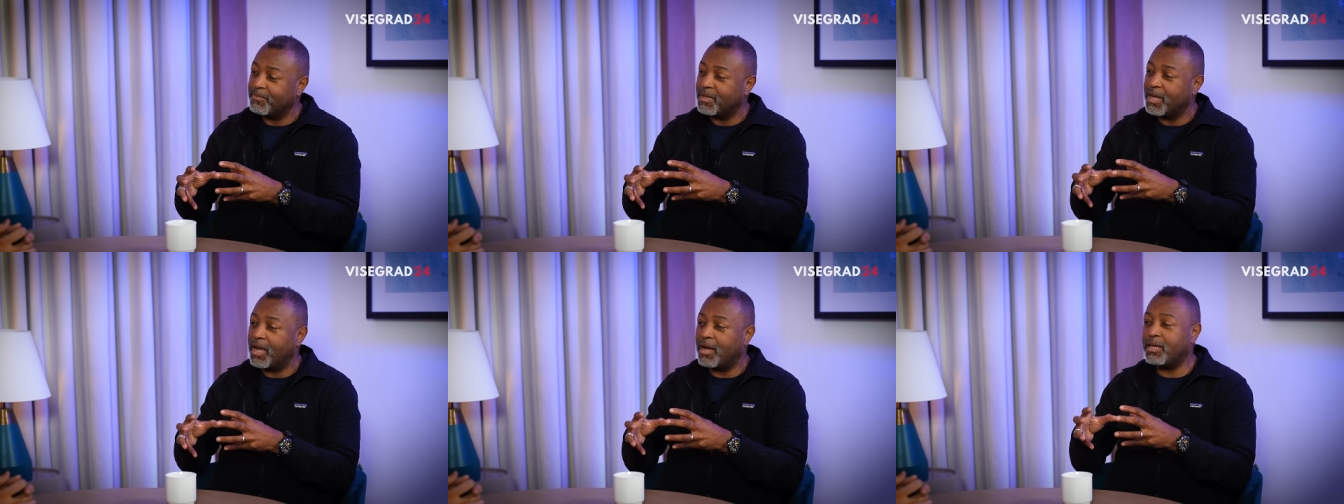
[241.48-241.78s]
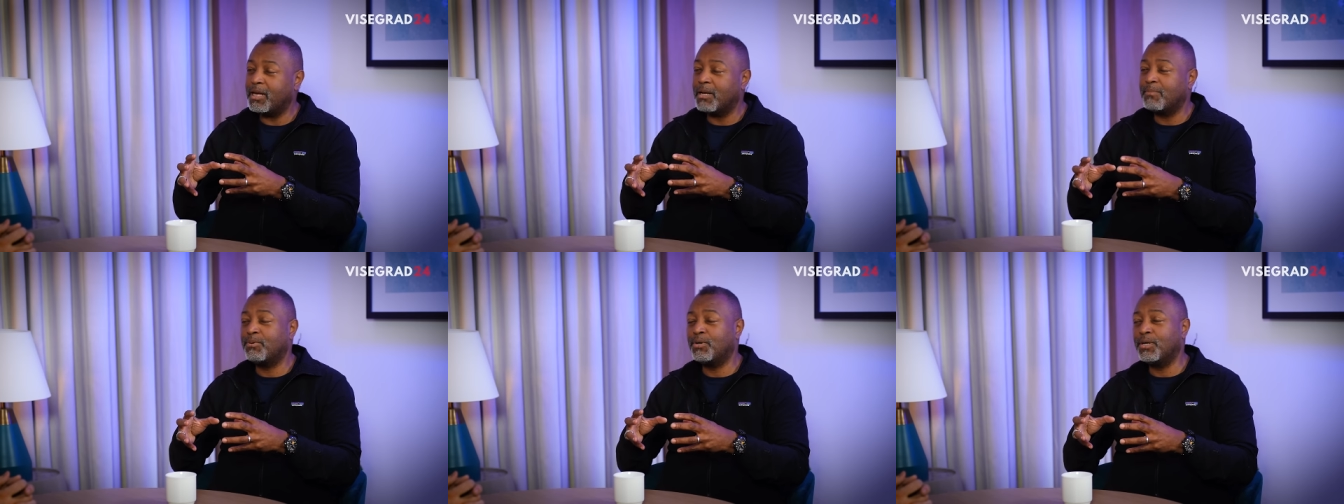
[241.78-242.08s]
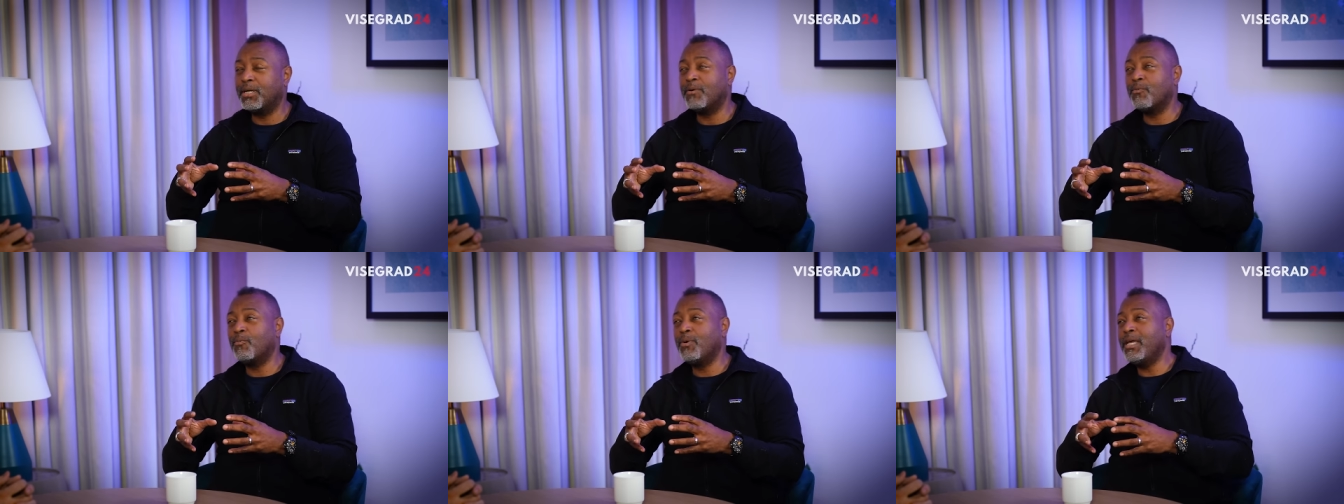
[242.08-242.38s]
how can I
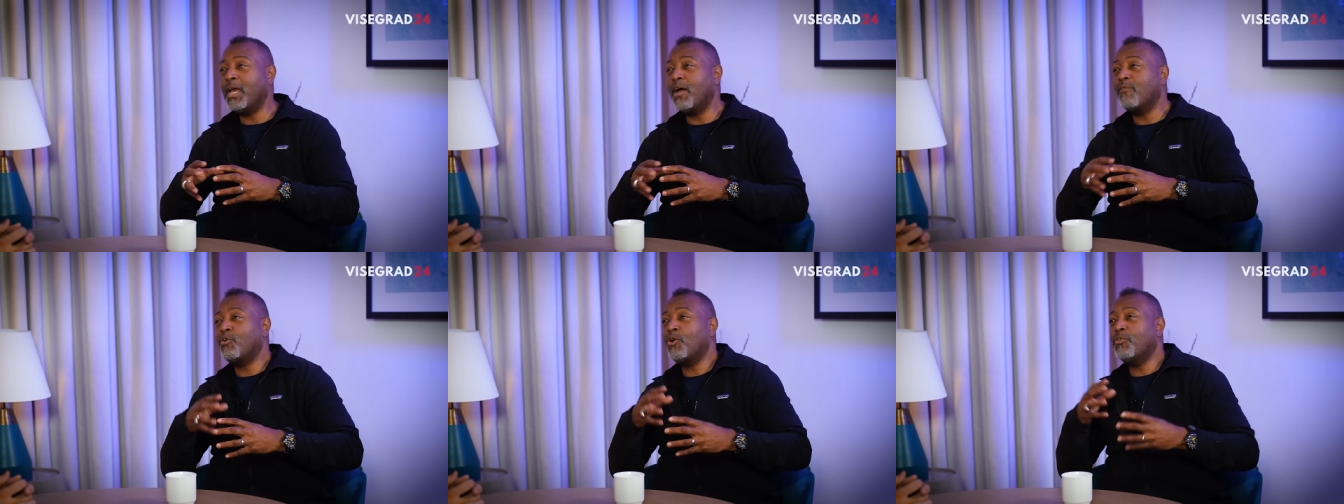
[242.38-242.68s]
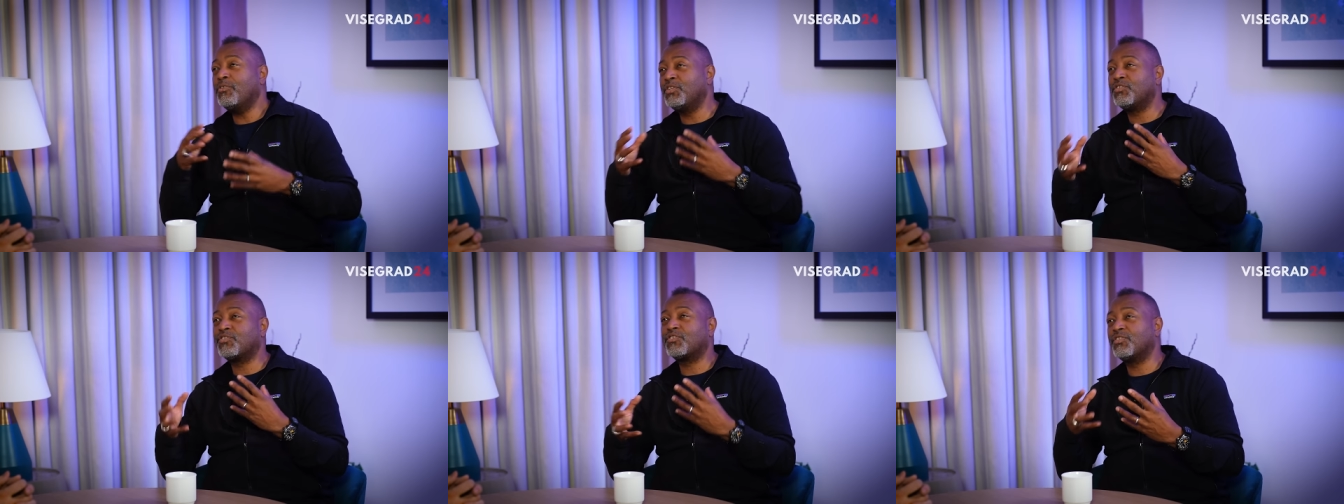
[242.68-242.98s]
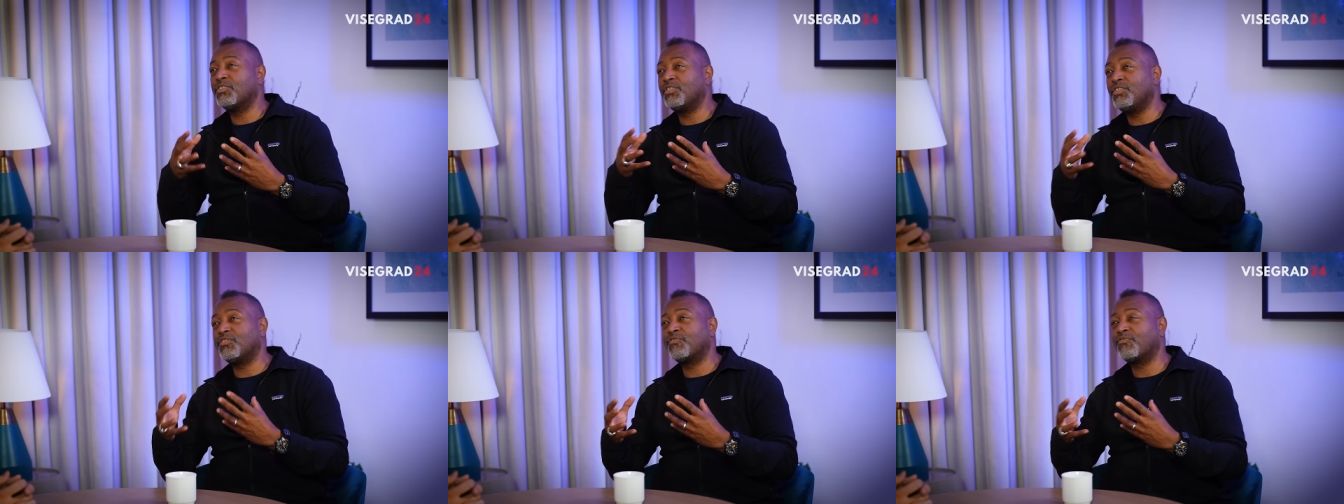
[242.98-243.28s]
put it? We have all
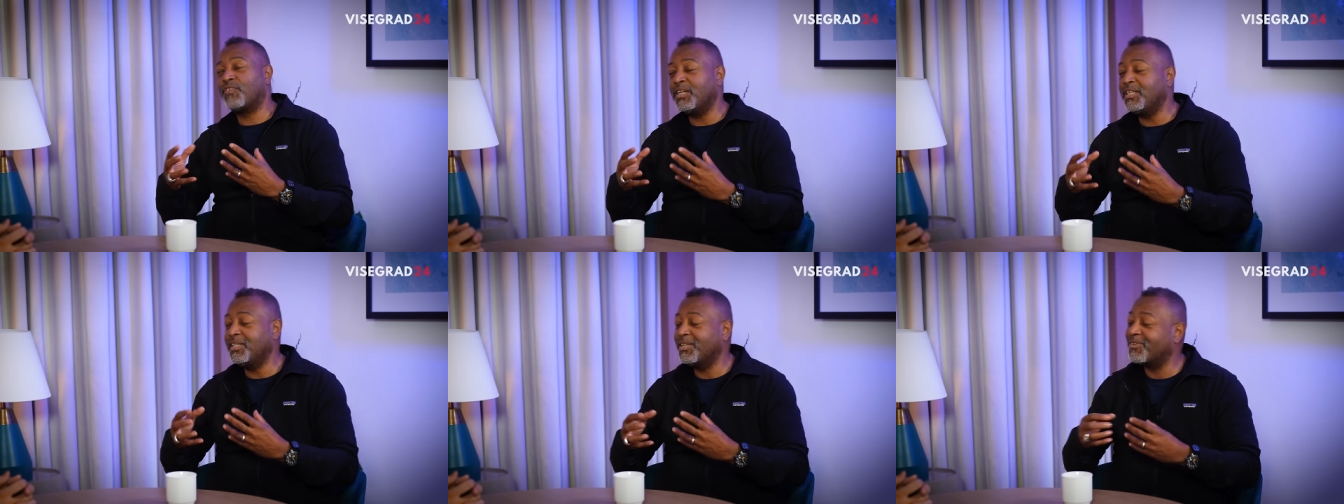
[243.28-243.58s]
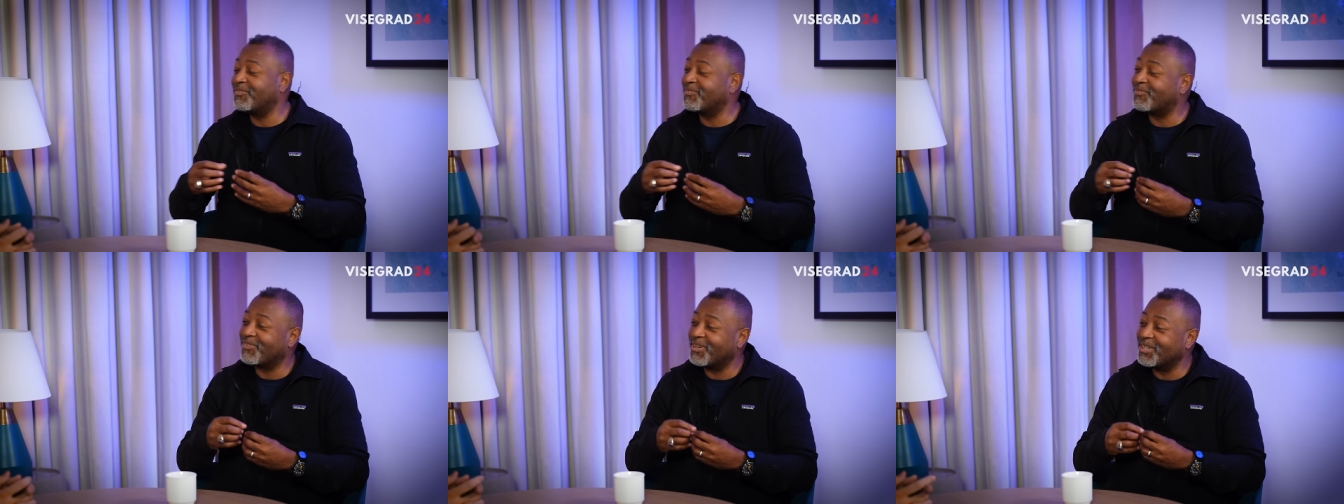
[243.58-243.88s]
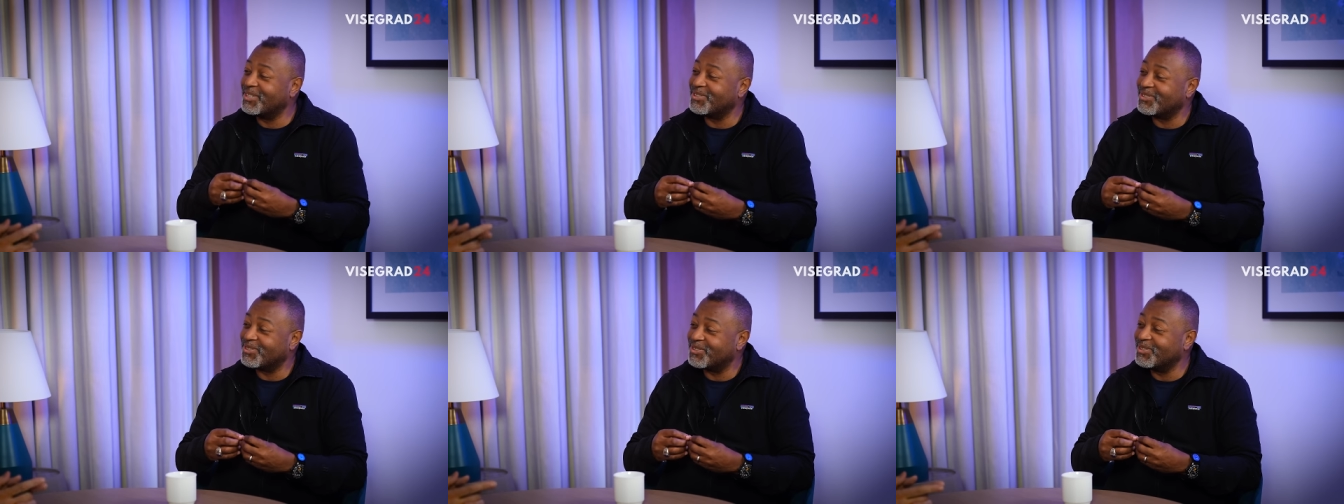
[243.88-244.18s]
these, these funny little
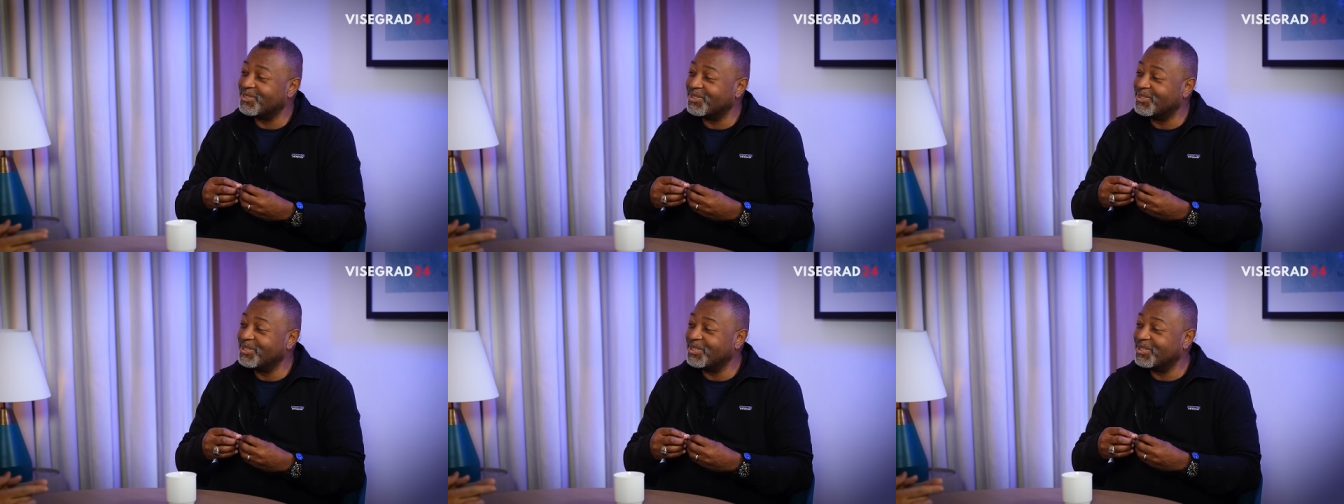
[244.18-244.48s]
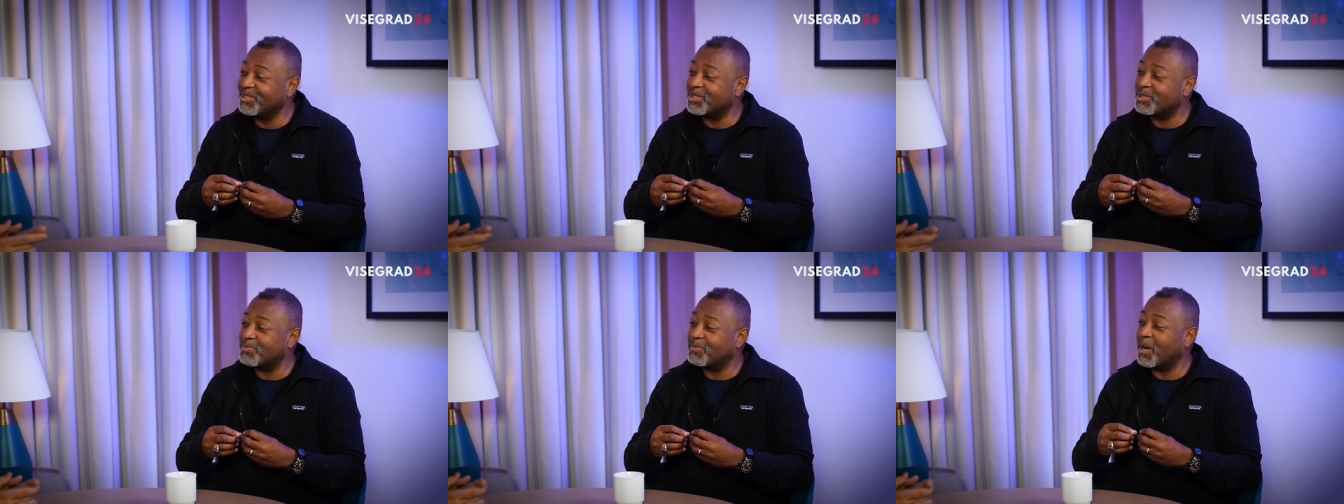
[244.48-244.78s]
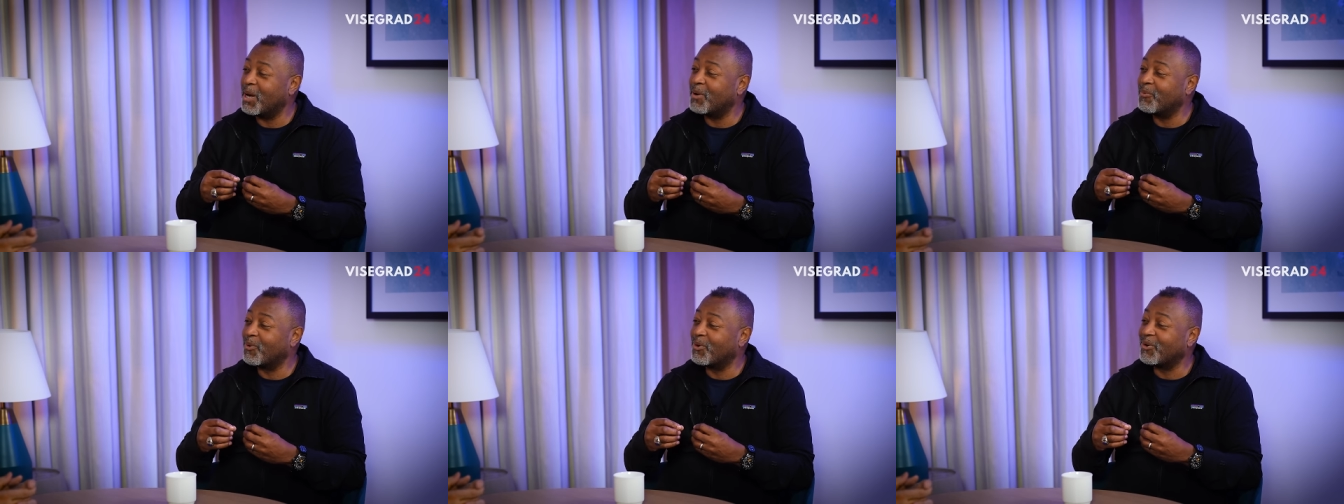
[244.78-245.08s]
phrases in the, in the
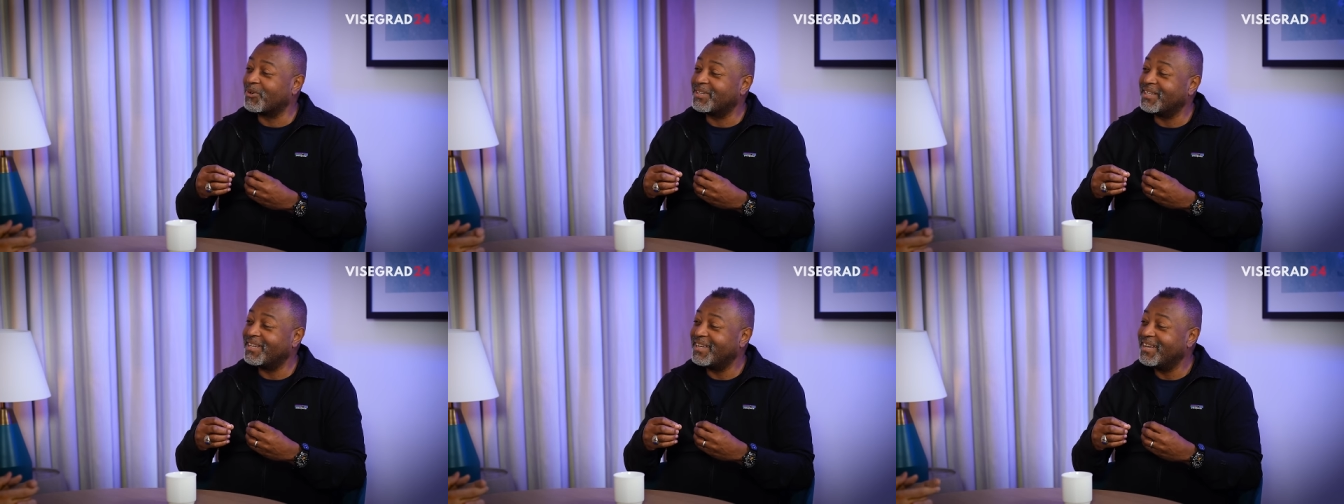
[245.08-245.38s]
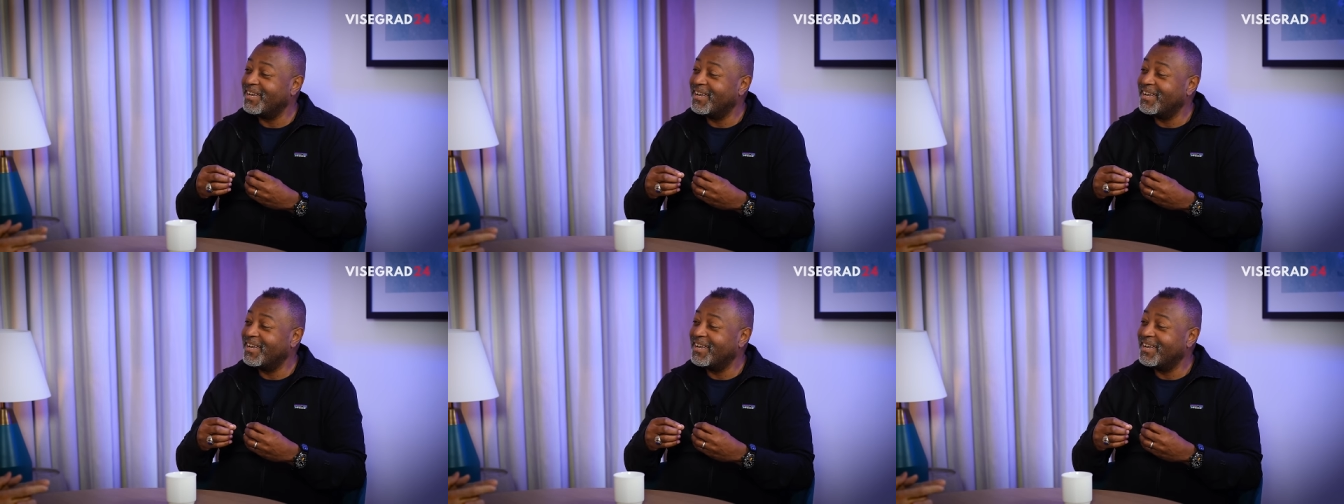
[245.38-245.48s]
spy world.